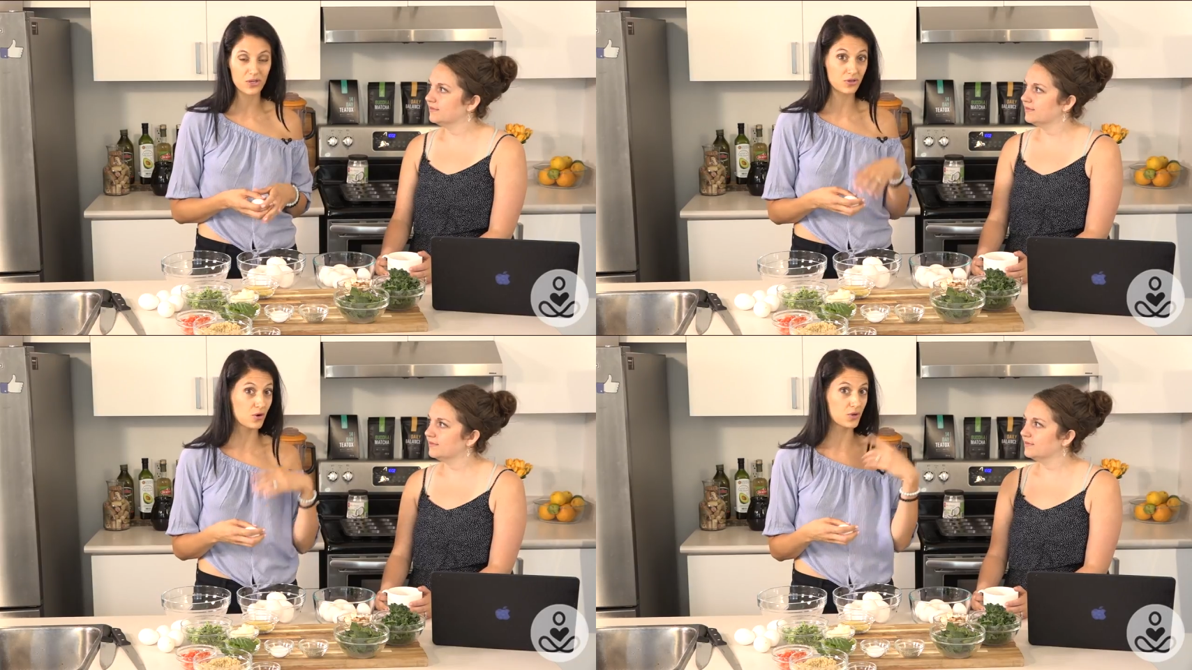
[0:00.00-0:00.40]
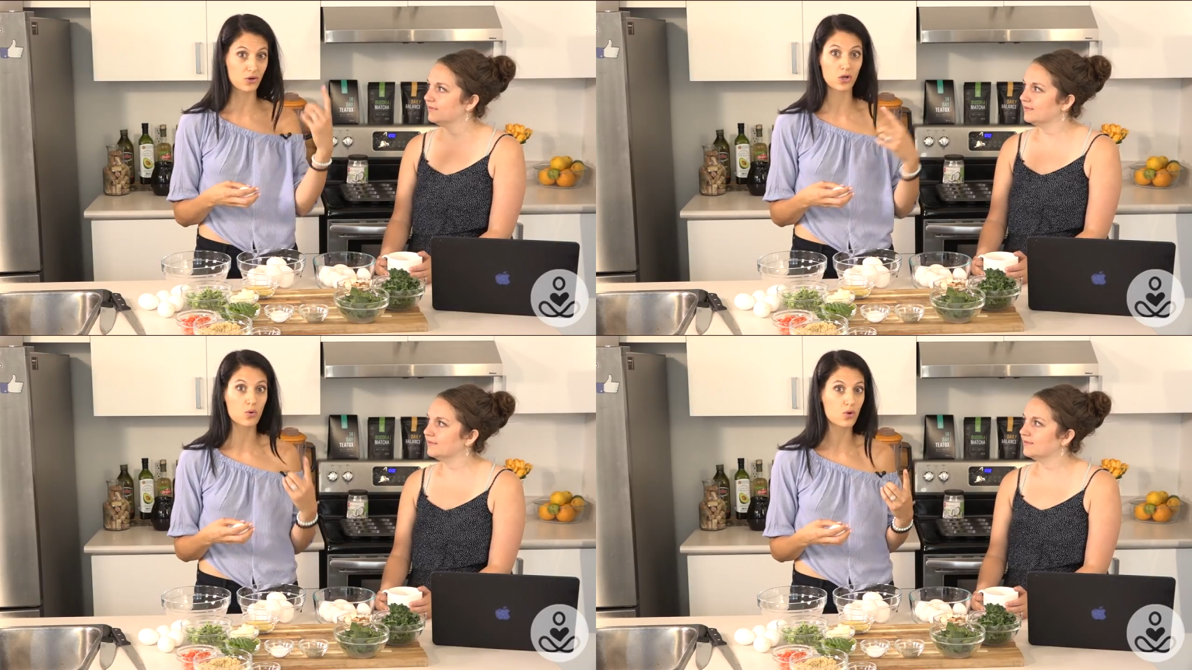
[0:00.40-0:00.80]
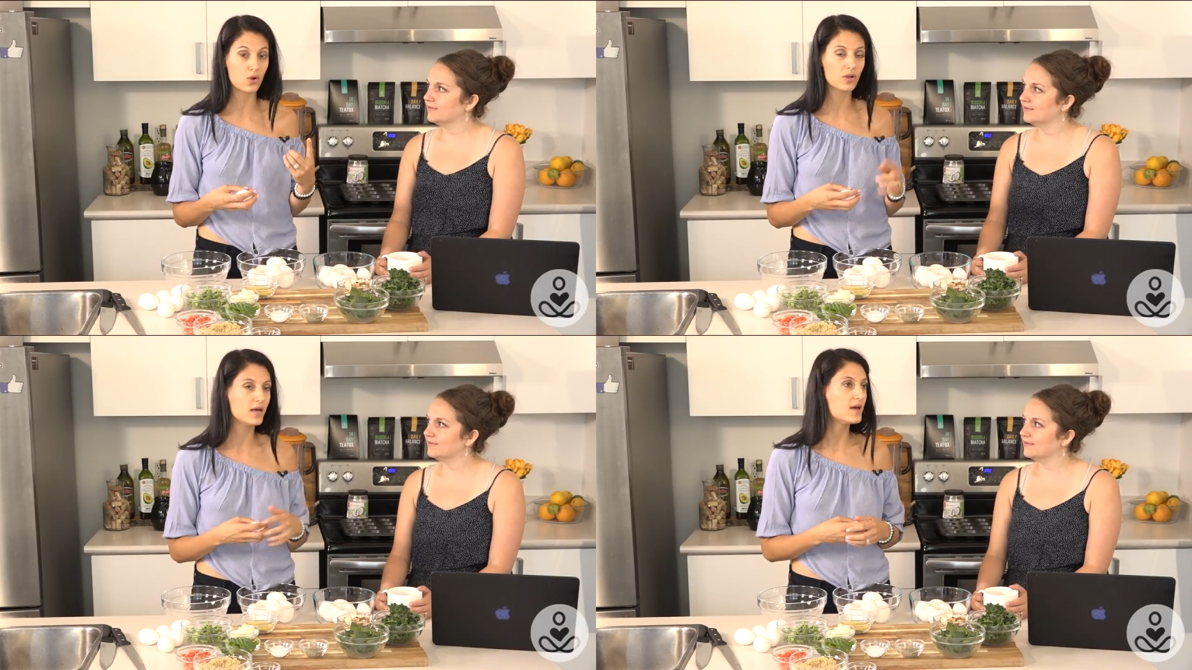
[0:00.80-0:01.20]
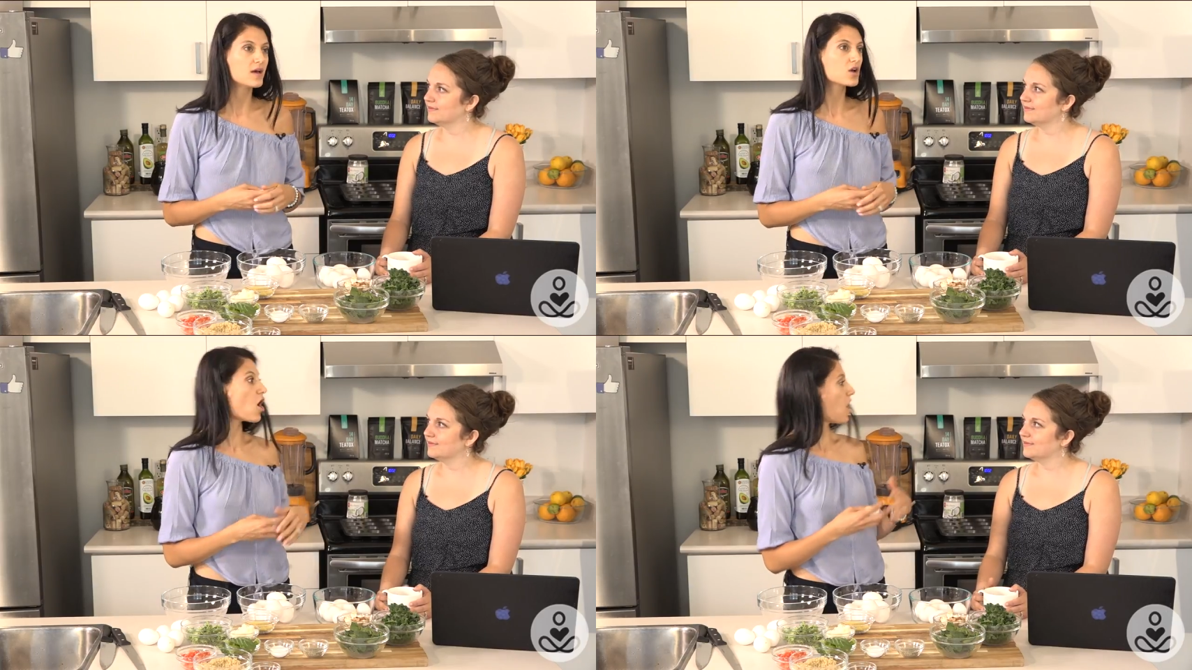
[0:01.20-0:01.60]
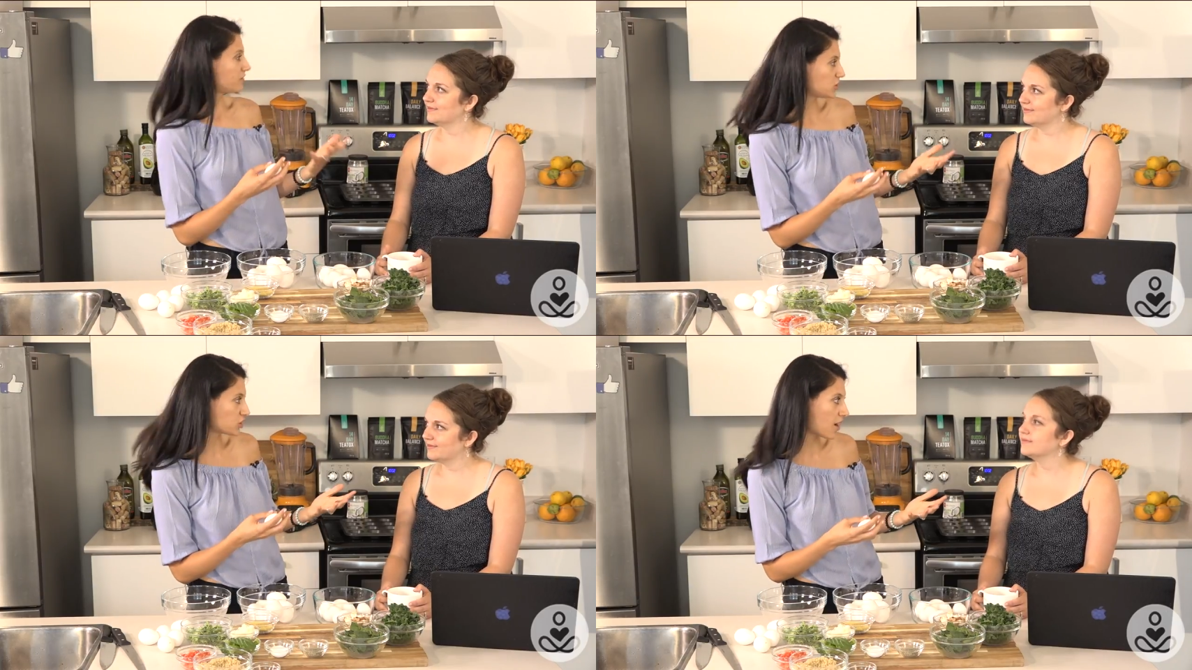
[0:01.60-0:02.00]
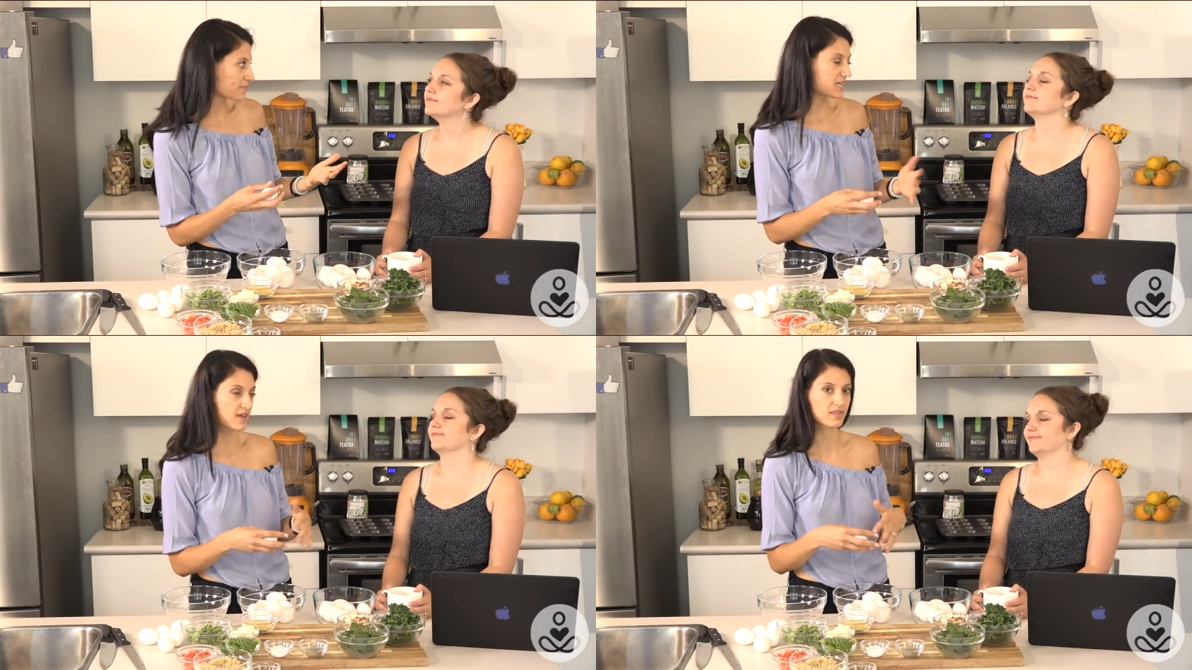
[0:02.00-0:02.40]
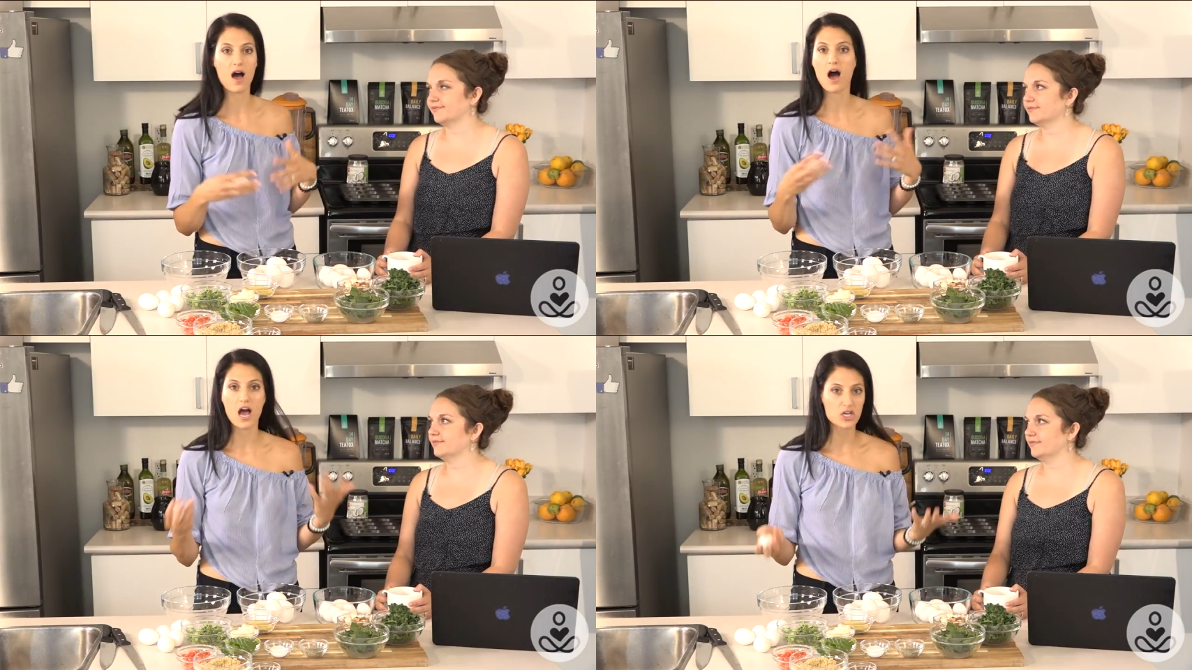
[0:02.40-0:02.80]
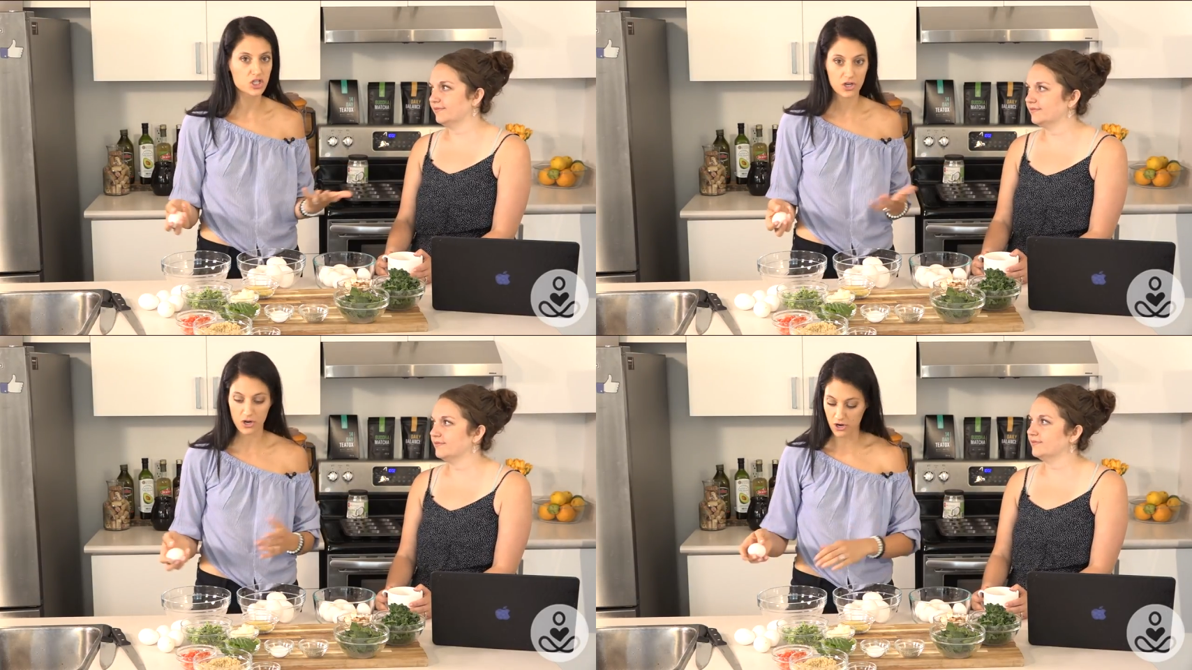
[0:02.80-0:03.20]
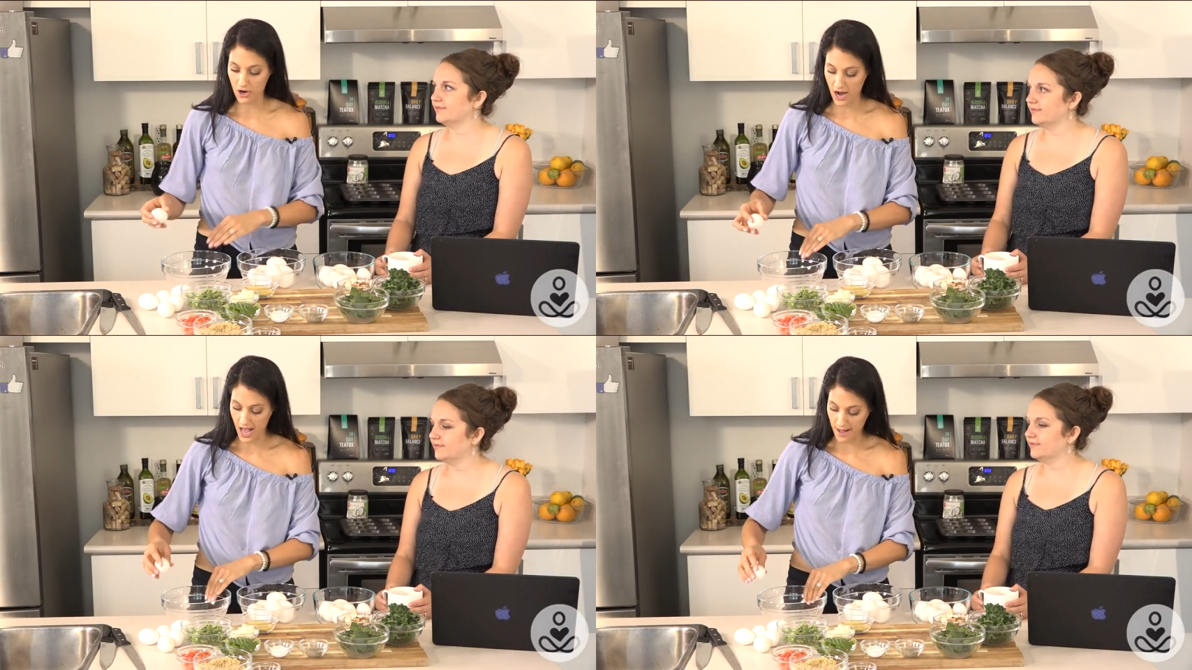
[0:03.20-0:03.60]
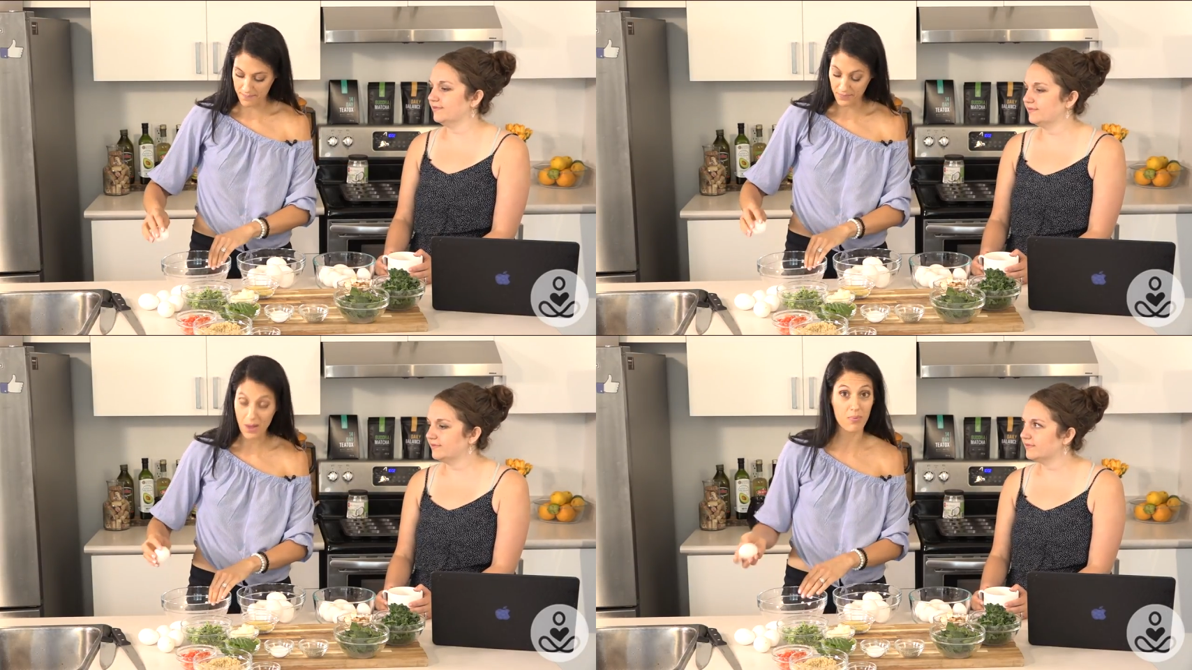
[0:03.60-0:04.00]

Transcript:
Speaker 1: you know your local coffee shop to get the high sugar um,